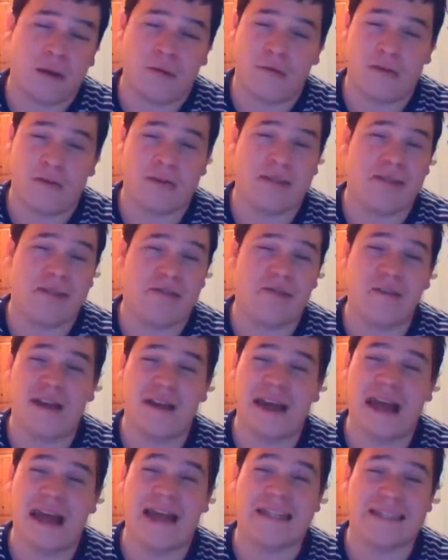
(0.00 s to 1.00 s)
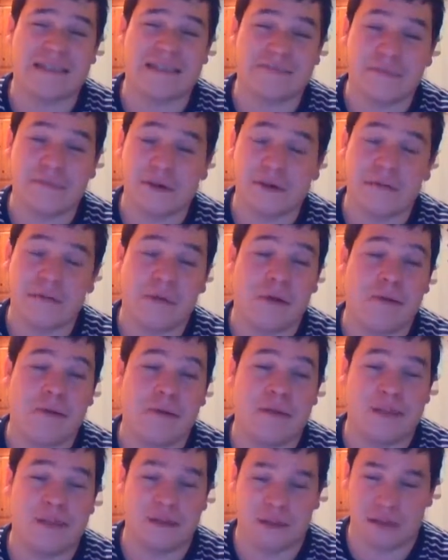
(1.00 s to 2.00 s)
Well, Starlight had some good
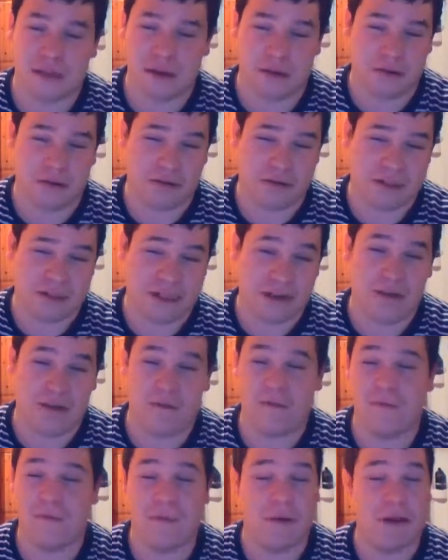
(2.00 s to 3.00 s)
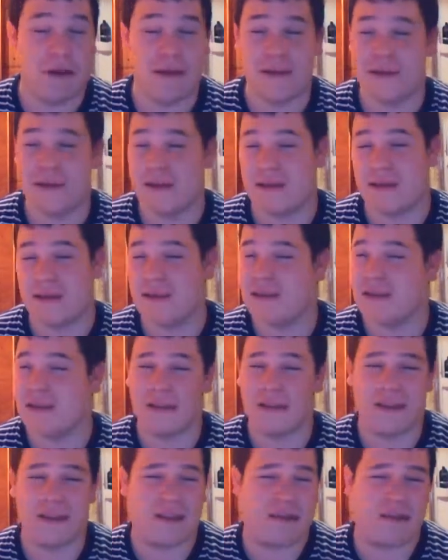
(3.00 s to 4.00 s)
moments with herself, but the,